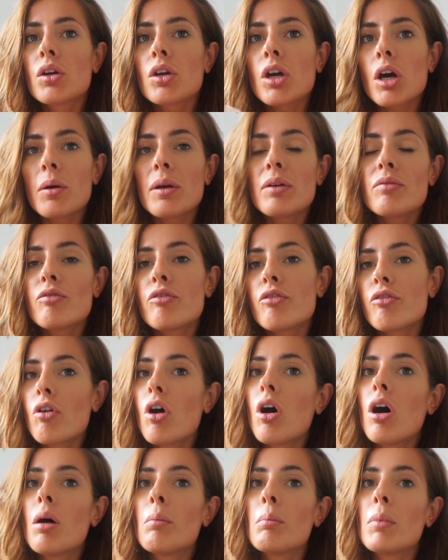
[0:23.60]
going
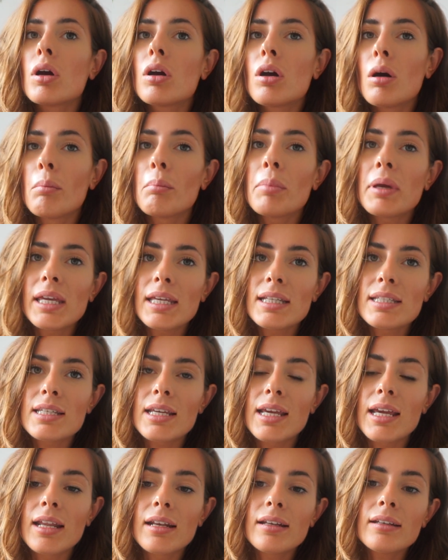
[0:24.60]
from
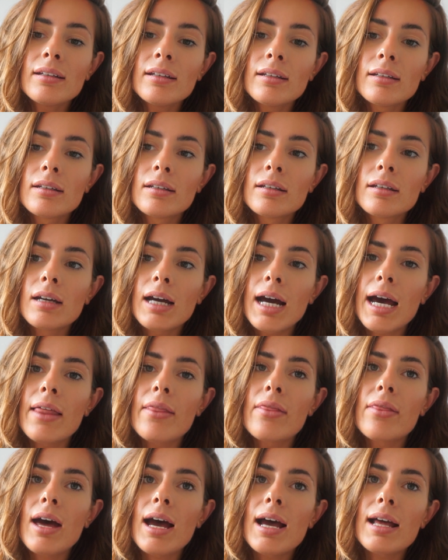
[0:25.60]
competing
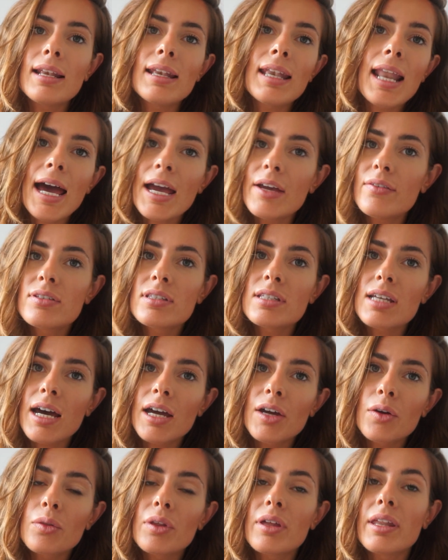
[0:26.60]
and that
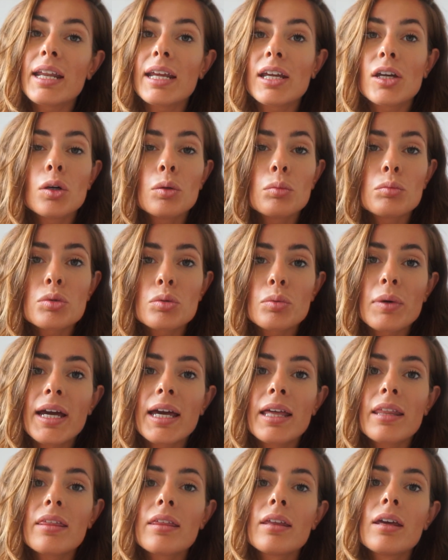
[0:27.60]
lifestyle that it comes
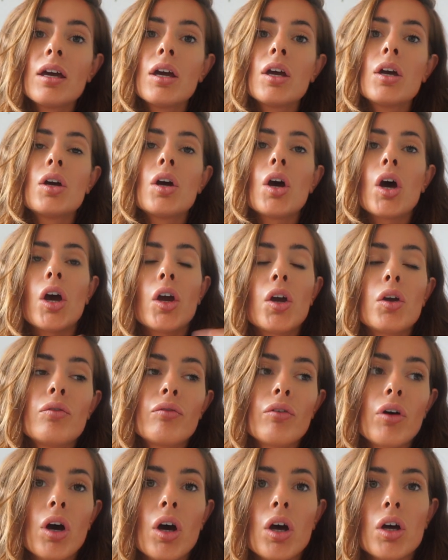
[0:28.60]
with
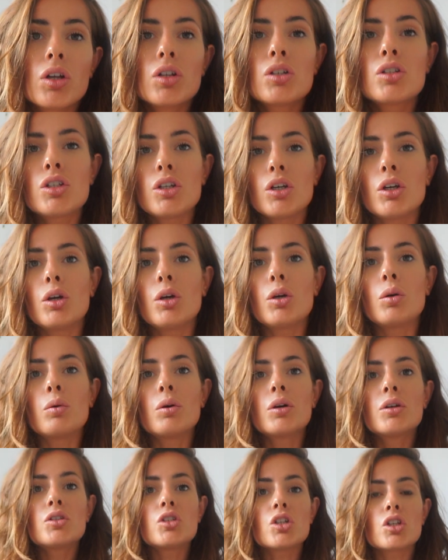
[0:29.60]
over to
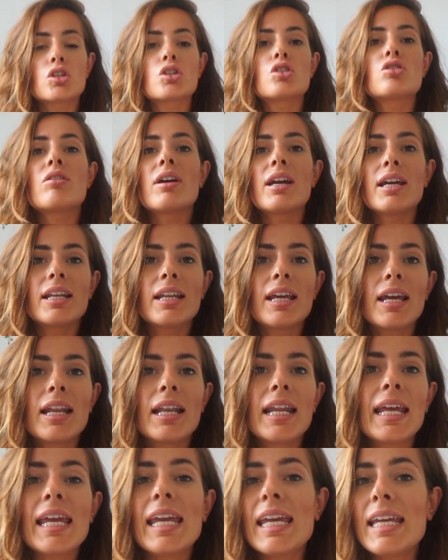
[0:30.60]
just
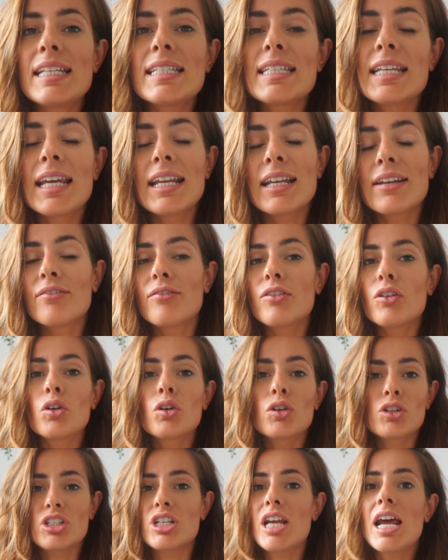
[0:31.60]
training, eating
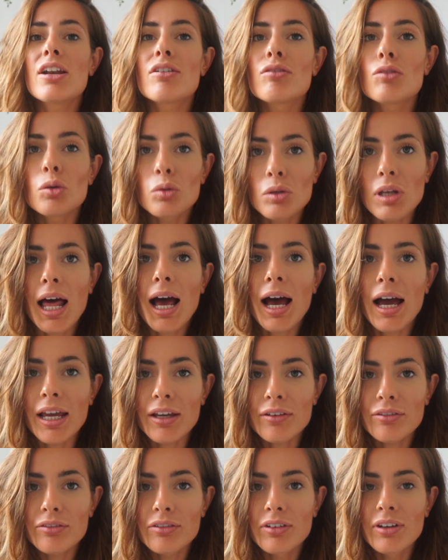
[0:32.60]
for general
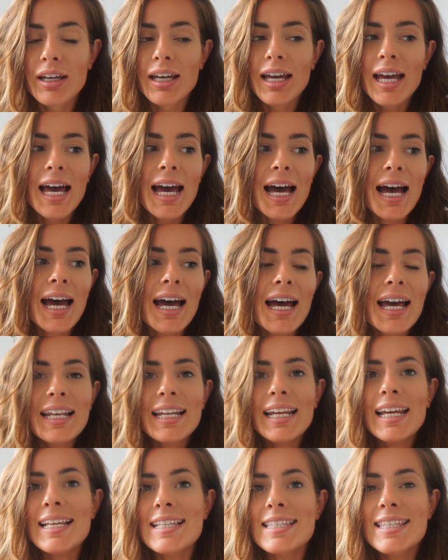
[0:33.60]
life. And
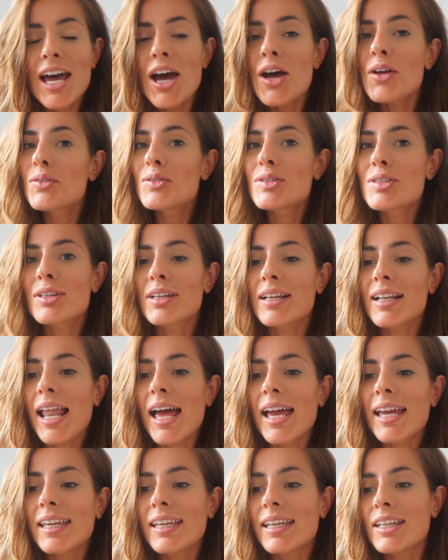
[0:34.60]
it sounds
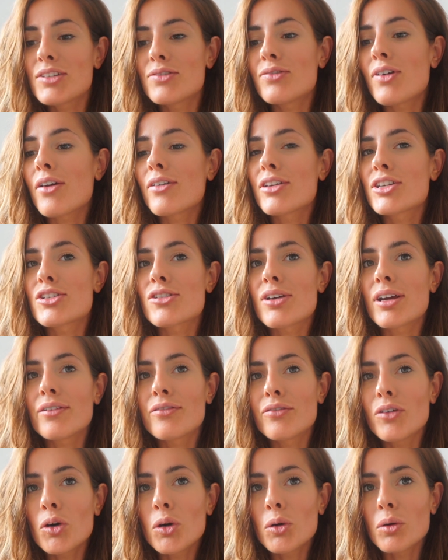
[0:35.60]
like it's very
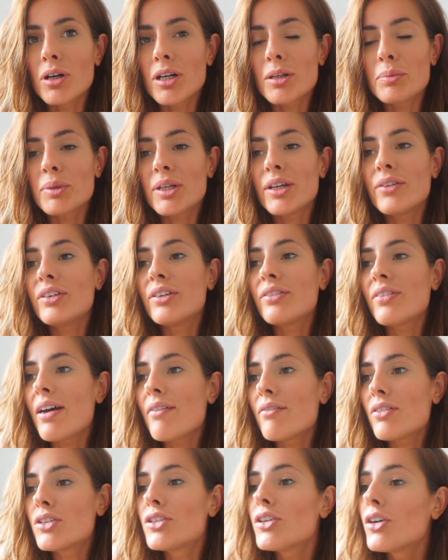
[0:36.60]
straightforward, but if you've
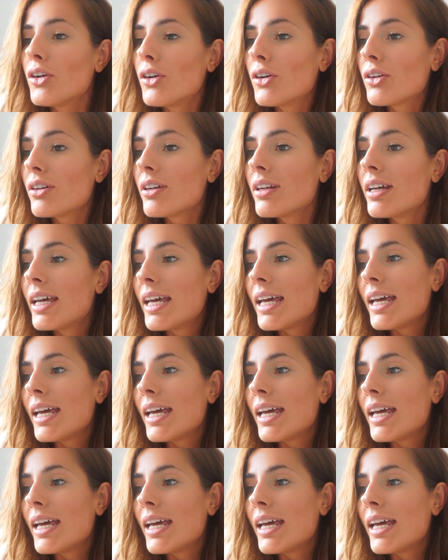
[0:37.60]
ever done